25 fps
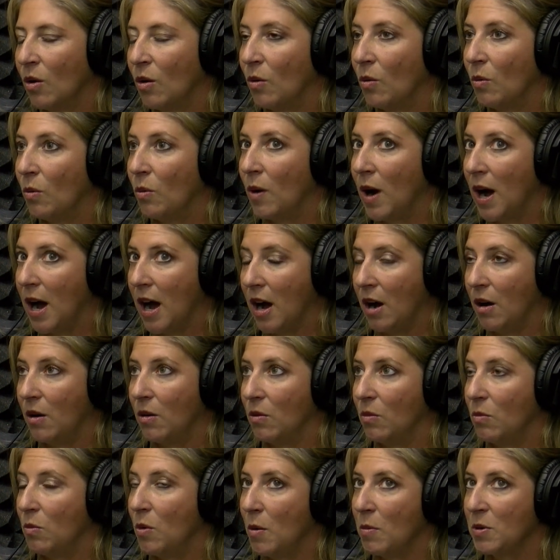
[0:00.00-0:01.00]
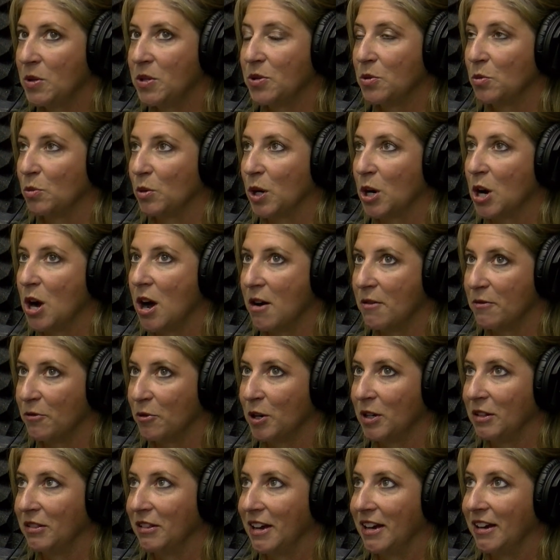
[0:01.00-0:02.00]
Wow. What was the
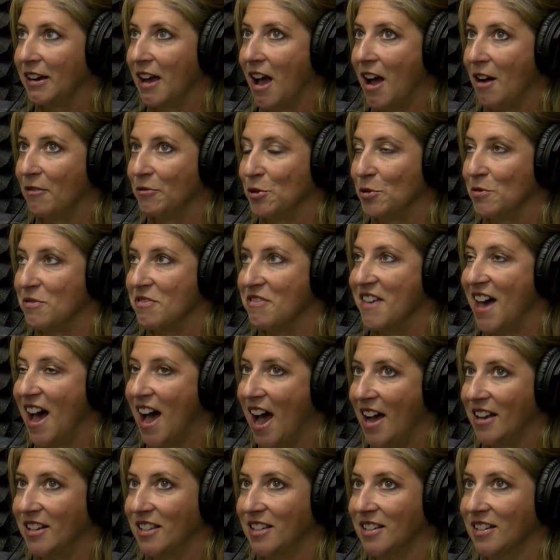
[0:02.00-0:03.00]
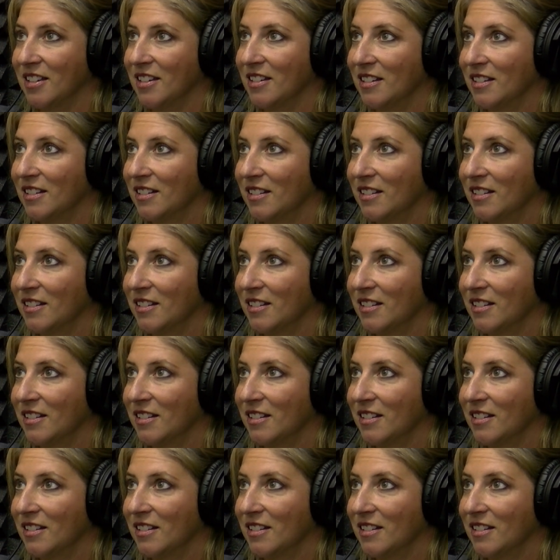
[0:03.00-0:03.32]
recovery like after that?